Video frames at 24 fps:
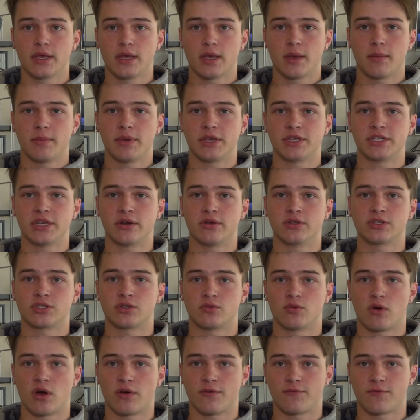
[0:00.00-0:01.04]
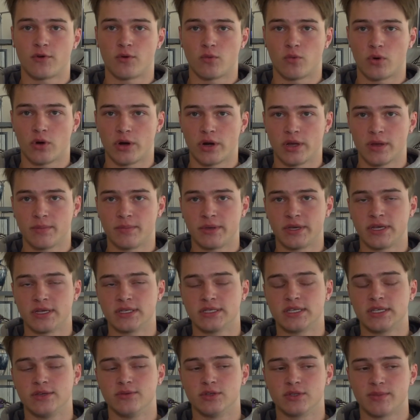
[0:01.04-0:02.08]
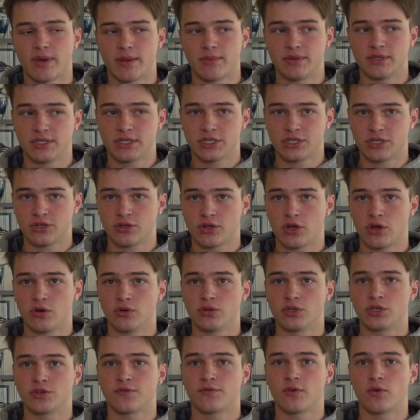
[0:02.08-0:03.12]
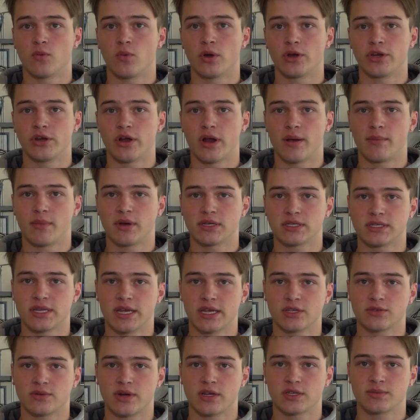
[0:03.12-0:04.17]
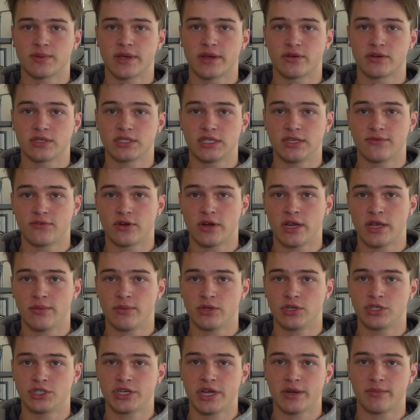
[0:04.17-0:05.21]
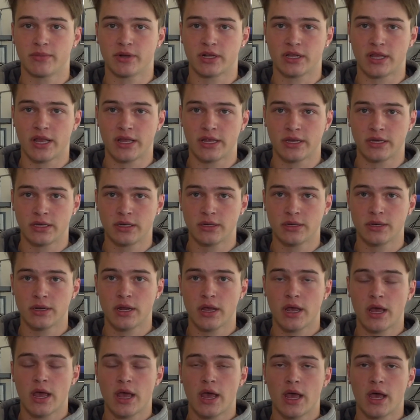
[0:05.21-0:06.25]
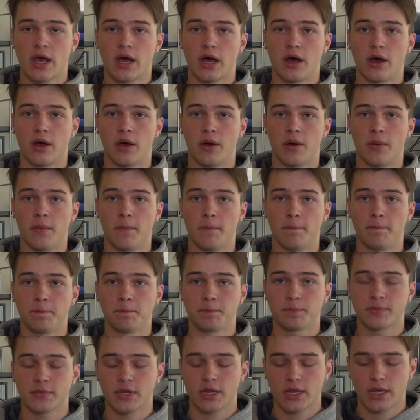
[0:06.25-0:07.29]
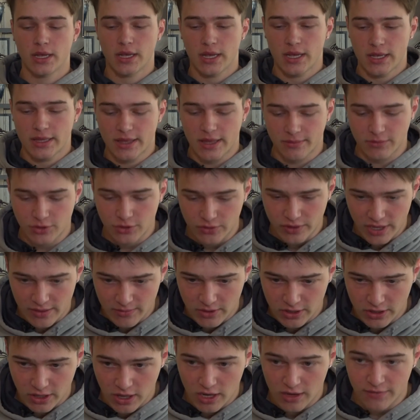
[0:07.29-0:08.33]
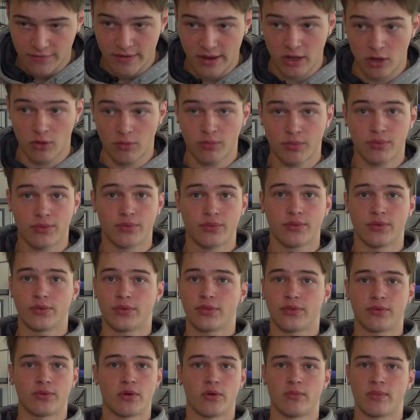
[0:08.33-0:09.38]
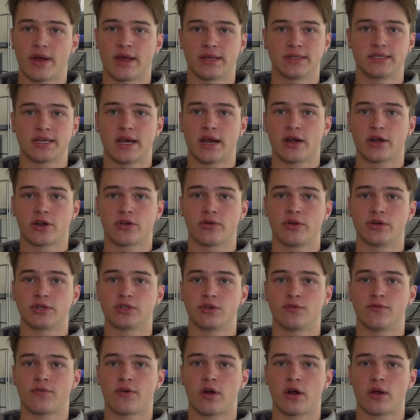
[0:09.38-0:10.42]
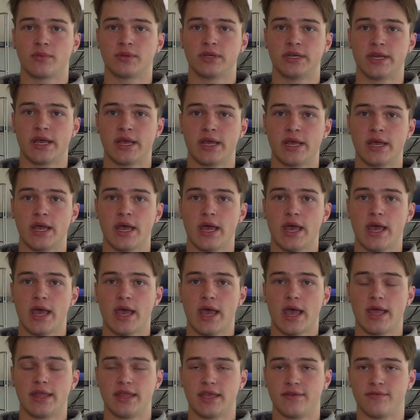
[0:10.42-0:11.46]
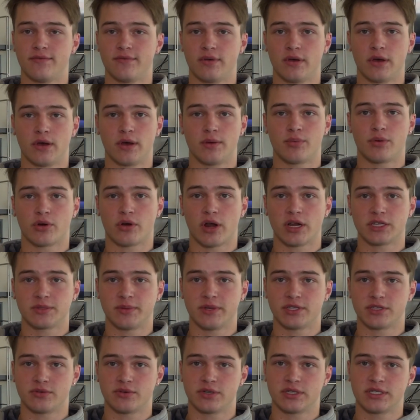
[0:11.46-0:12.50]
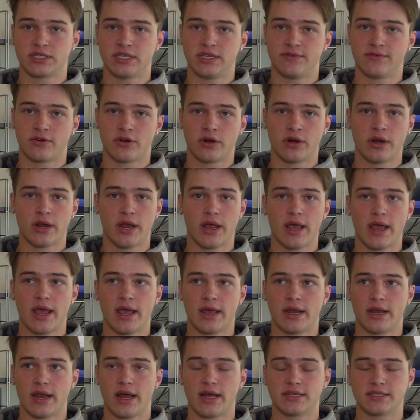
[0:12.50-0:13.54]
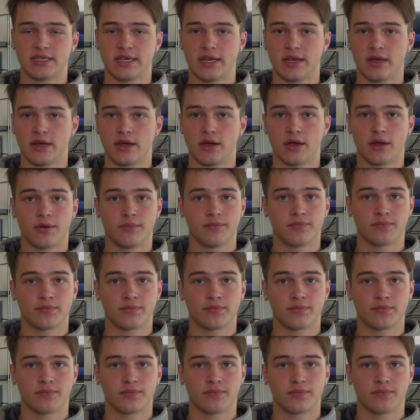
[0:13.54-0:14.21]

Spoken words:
Big shout out to Ron Forwerda, because he was my positional coach for 1 year at Mustangs when I was playing receiver, him and Shane McClellan. Them two gave me a lot of help throughout my entire career so far up to date, and they've progressed me as a receiver and as a